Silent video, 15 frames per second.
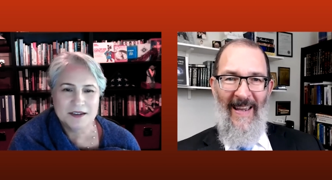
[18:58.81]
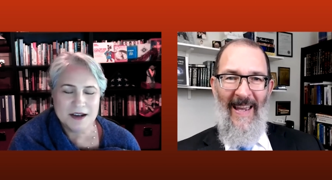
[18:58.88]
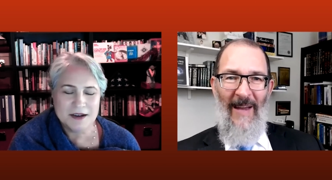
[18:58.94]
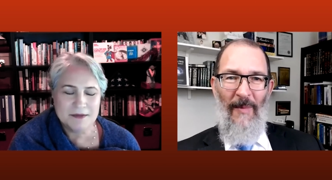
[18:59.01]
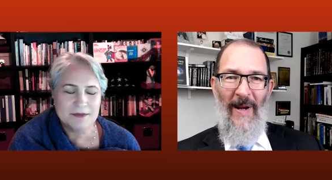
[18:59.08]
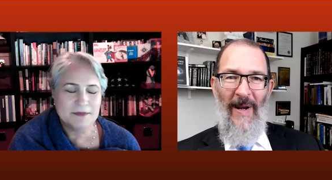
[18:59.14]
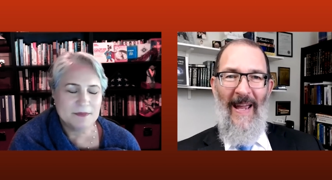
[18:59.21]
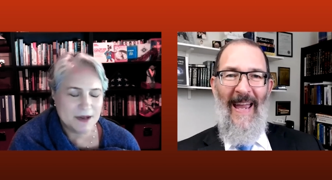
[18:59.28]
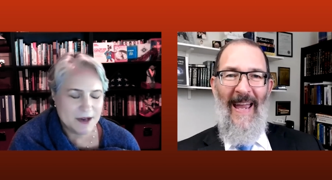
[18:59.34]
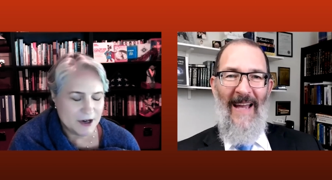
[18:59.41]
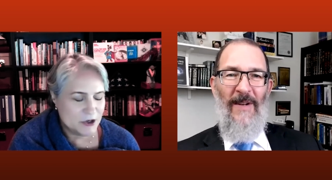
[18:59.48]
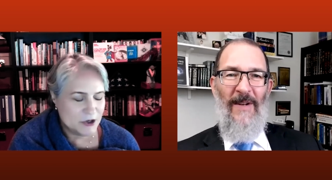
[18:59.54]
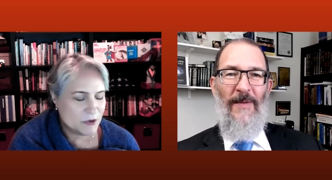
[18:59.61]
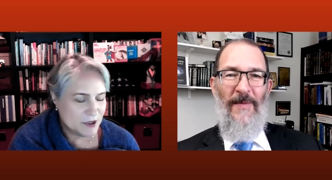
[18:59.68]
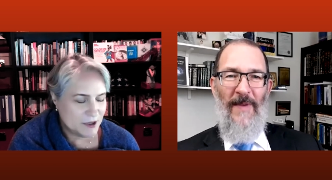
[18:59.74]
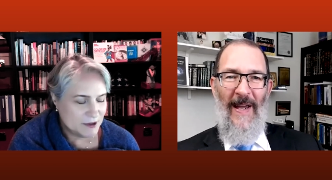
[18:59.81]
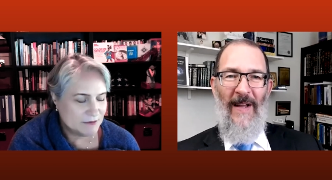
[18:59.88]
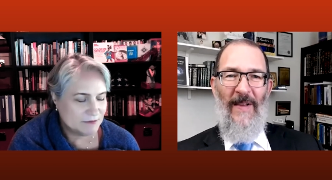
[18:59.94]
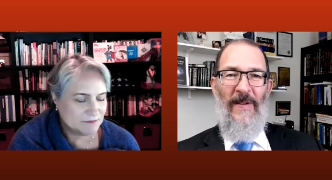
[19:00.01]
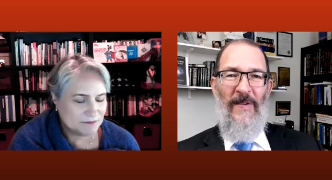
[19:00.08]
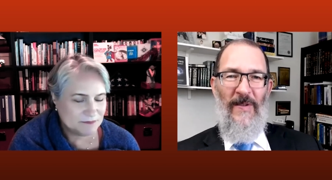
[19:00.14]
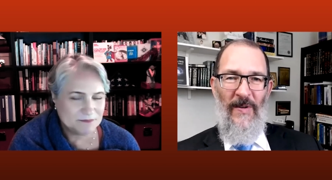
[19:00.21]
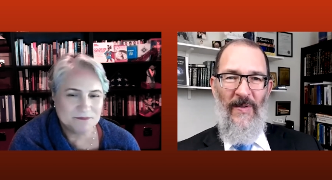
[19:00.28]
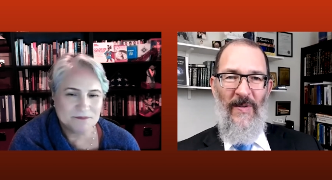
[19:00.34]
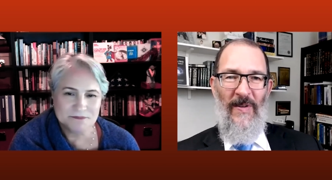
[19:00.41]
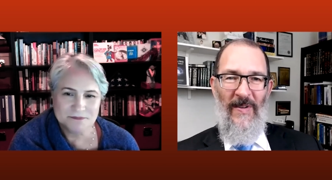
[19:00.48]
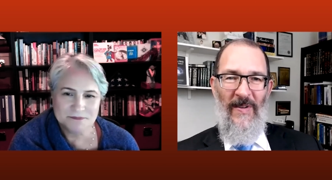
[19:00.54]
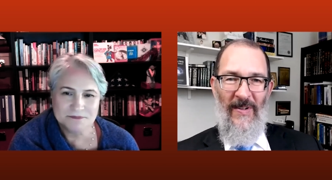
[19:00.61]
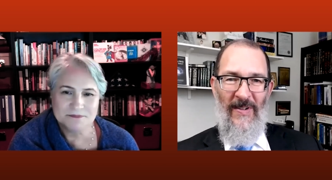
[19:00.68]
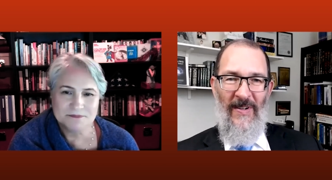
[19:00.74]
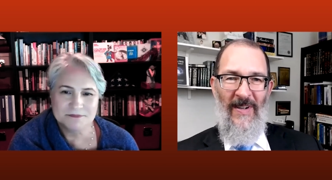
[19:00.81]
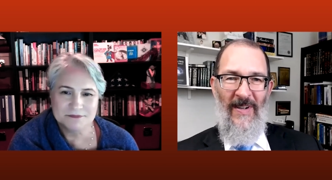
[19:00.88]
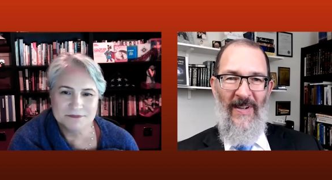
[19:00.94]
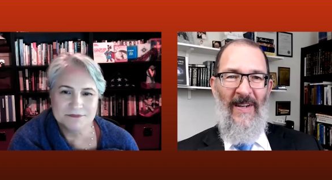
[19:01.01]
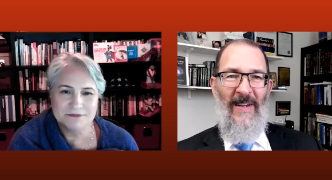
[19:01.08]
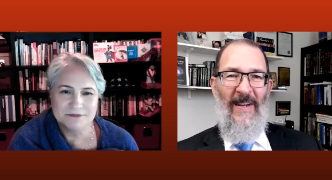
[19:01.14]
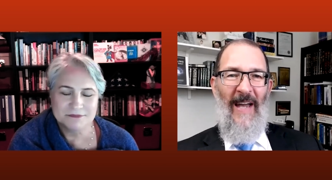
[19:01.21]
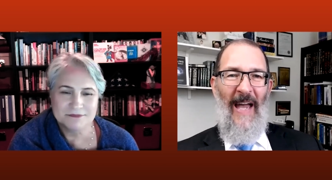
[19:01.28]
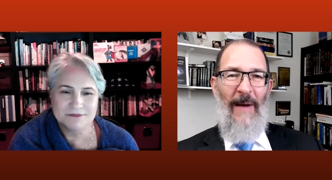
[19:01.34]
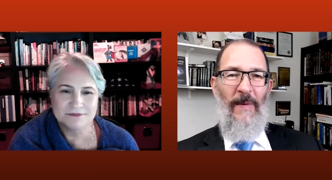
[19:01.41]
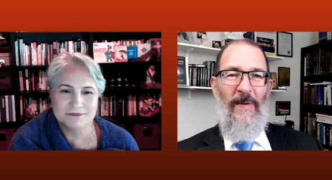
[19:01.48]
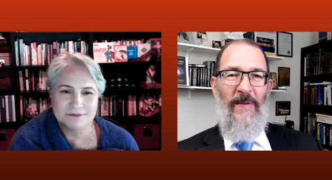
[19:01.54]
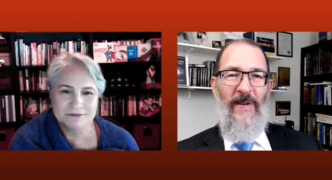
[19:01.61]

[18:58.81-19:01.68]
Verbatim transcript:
Speaker 1: And when I had to fail a student, I would